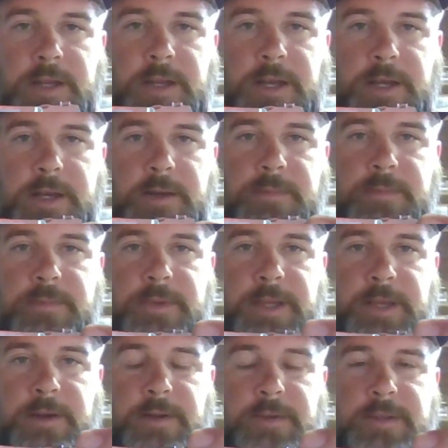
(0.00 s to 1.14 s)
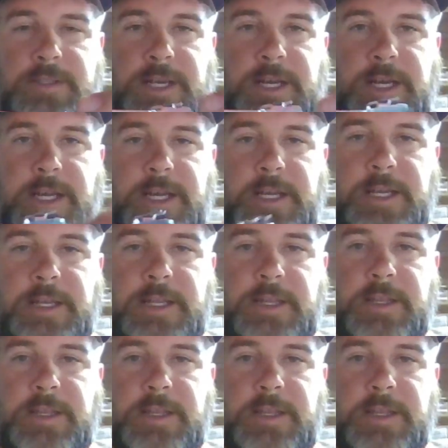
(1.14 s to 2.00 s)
here on the side,